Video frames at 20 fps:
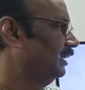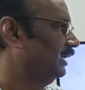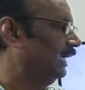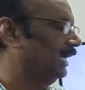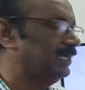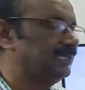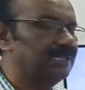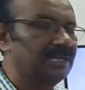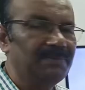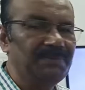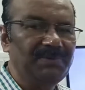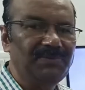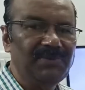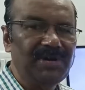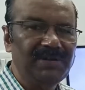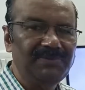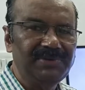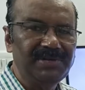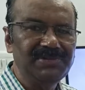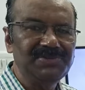example
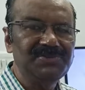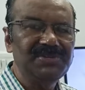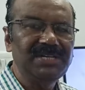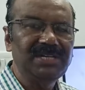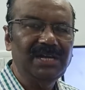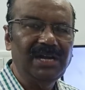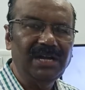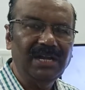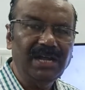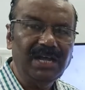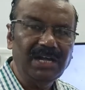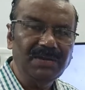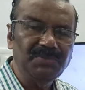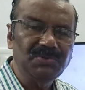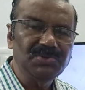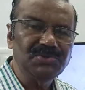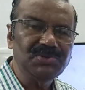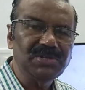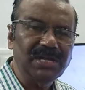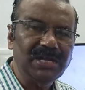what, friends? Steroid
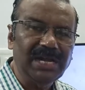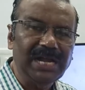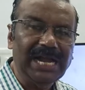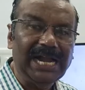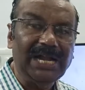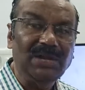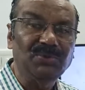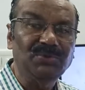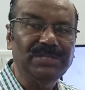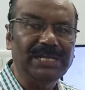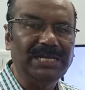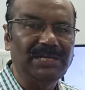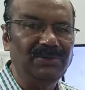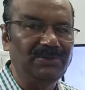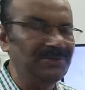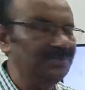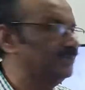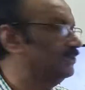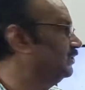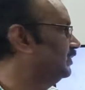hormones or
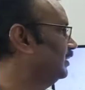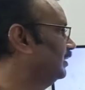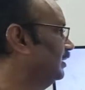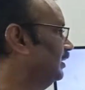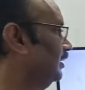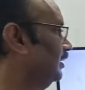iodothyroids.